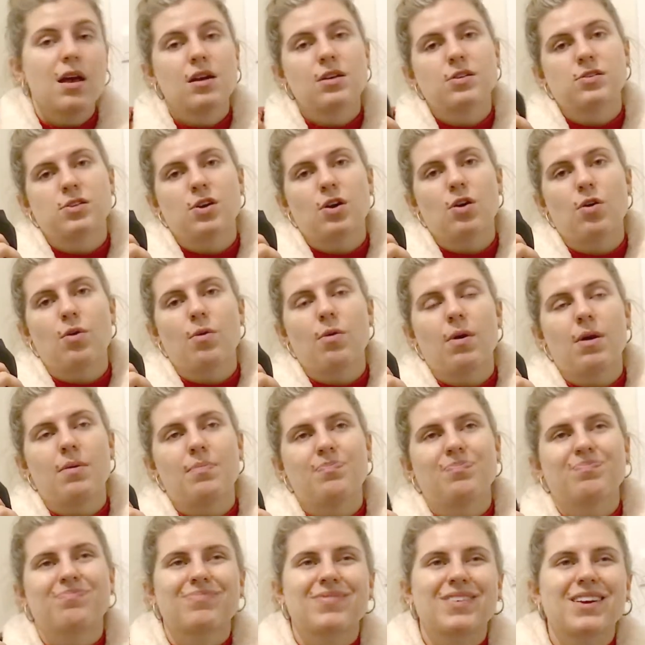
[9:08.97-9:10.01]
so
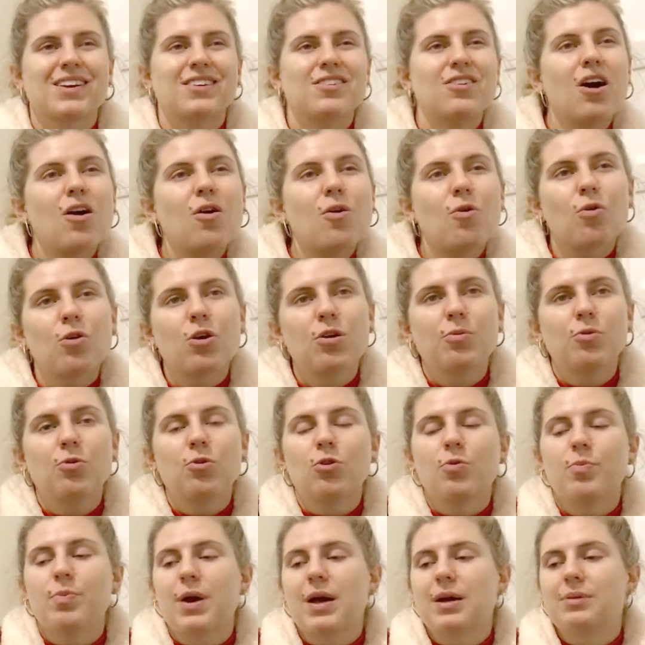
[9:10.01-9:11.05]
not
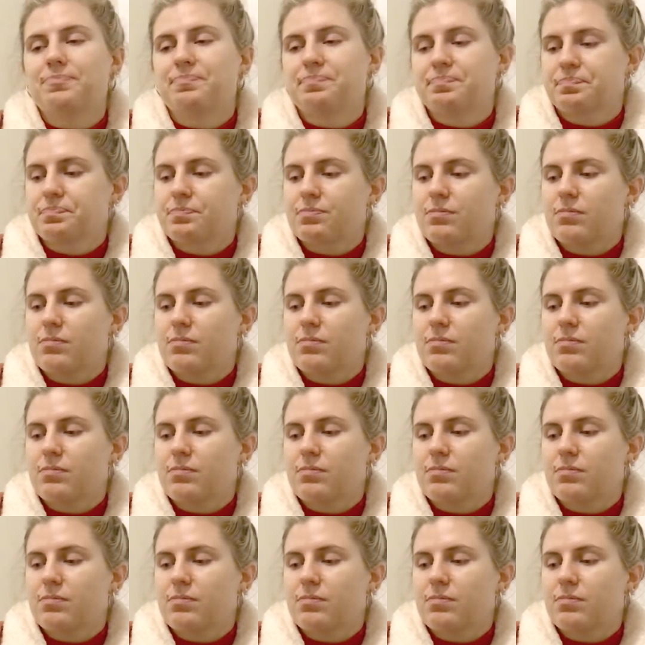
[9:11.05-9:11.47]
horrible, but